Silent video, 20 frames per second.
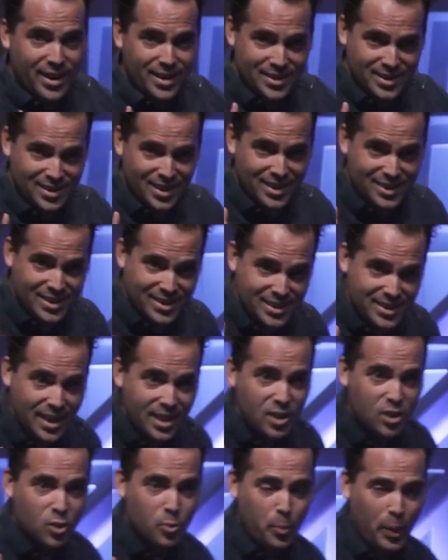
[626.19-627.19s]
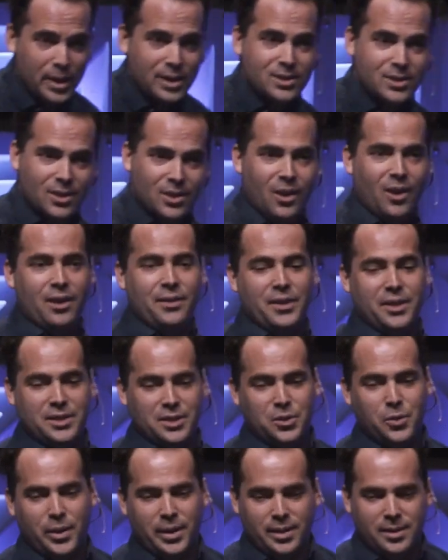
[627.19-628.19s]
a, a single pixel on this
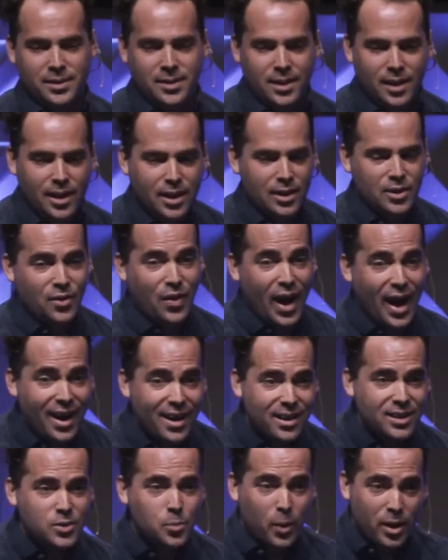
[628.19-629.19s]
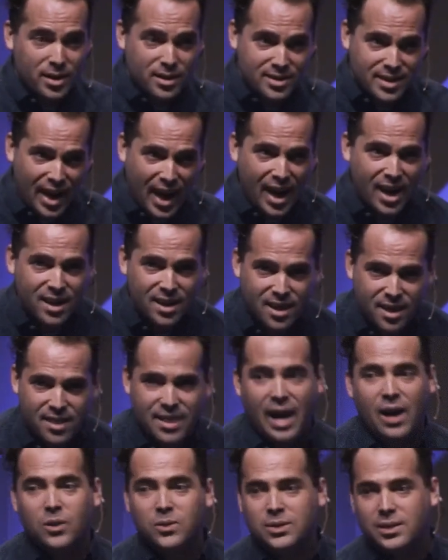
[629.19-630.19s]
screen. That is what a
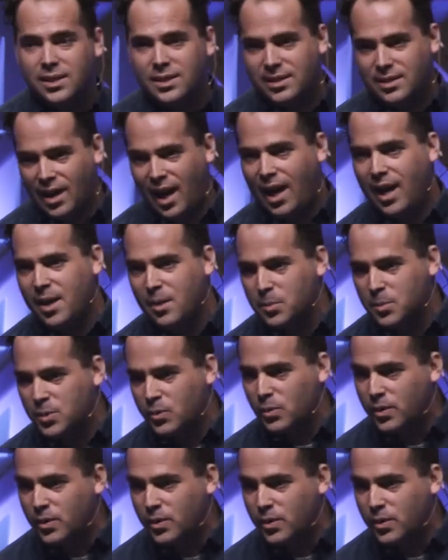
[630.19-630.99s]
10,000 times